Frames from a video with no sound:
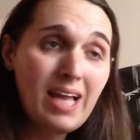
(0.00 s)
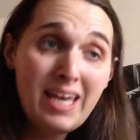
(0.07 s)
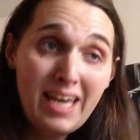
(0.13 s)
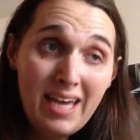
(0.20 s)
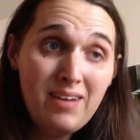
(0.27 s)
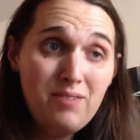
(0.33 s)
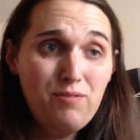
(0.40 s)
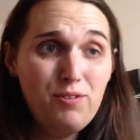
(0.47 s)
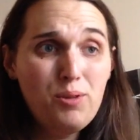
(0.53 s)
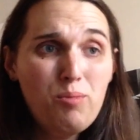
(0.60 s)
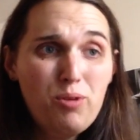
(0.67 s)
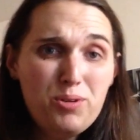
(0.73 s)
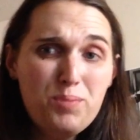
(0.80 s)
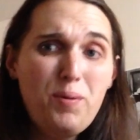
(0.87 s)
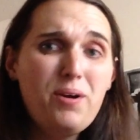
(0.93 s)
And for the
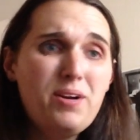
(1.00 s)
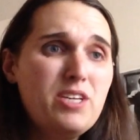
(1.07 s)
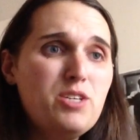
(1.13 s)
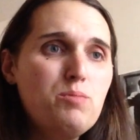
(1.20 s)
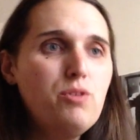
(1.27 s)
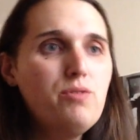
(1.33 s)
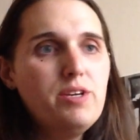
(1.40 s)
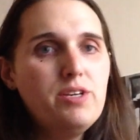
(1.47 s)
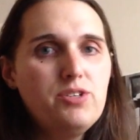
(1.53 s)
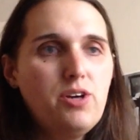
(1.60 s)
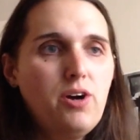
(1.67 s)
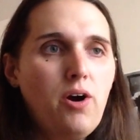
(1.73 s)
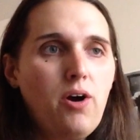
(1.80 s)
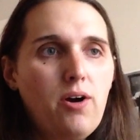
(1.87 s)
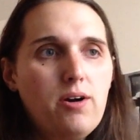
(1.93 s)
most part, his movies
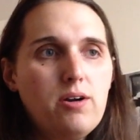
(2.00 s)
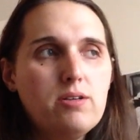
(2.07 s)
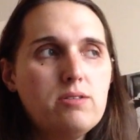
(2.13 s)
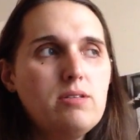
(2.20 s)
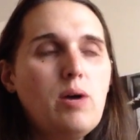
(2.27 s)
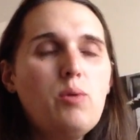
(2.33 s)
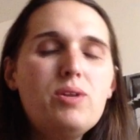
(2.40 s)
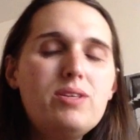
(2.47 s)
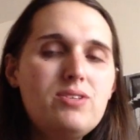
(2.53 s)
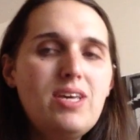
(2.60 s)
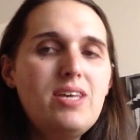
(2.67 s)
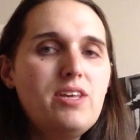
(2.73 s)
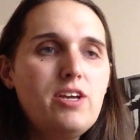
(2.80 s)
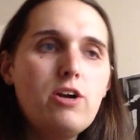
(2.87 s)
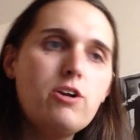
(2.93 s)
are, I wouldn't
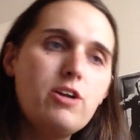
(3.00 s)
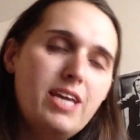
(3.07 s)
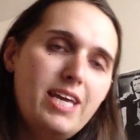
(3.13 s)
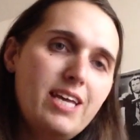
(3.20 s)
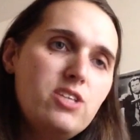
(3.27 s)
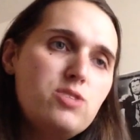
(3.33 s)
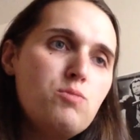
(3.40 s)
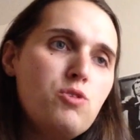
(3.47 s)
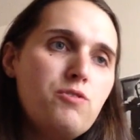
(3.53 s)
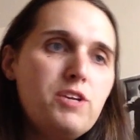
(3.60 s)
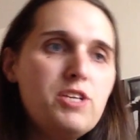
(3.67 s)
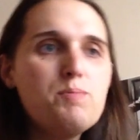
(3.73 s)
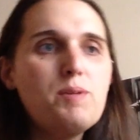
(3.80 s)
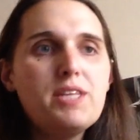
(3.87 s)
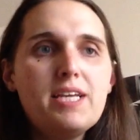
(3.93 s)
say they are kids'
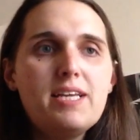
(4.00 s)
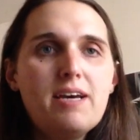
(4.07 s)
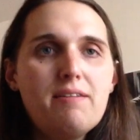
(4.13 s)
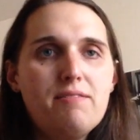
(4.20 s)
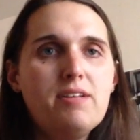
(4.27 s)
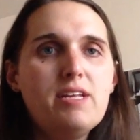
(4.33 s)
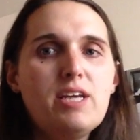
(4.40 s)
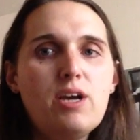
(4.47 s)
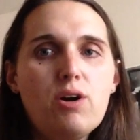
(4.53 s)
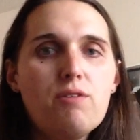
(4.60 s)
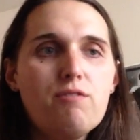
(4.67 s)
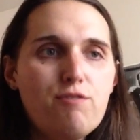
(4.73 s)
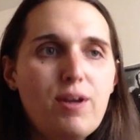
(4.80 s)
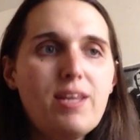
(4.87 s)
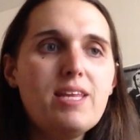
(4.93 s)
movies, but they definitely are
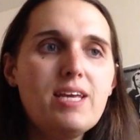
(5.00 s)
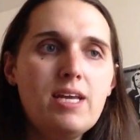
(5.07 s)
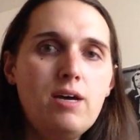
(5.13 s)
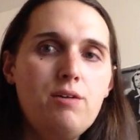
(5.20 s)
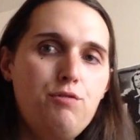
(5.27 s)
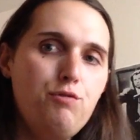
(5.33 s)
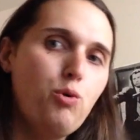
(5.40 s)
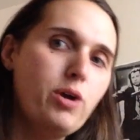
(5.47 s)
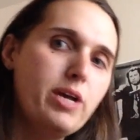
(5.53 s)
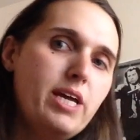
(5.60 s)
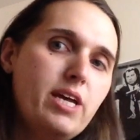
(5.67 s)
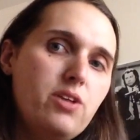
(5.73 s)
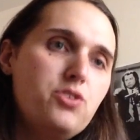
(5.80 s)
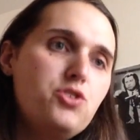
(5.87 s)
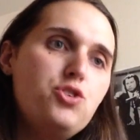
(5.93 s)
friendly enough for
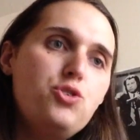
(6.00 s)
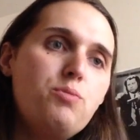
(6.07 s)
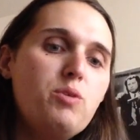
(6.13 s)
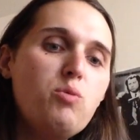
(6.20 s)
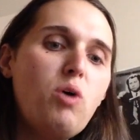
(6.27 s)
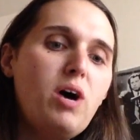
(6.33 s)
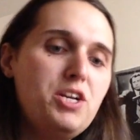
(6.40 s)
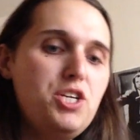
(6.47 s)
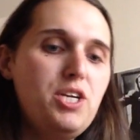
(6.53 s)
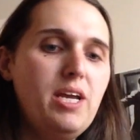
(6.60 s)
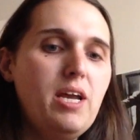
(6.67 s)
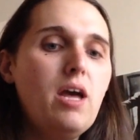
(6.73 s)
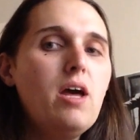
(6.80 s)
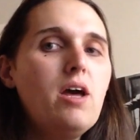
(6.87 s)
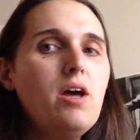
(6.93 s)
kids to be watching.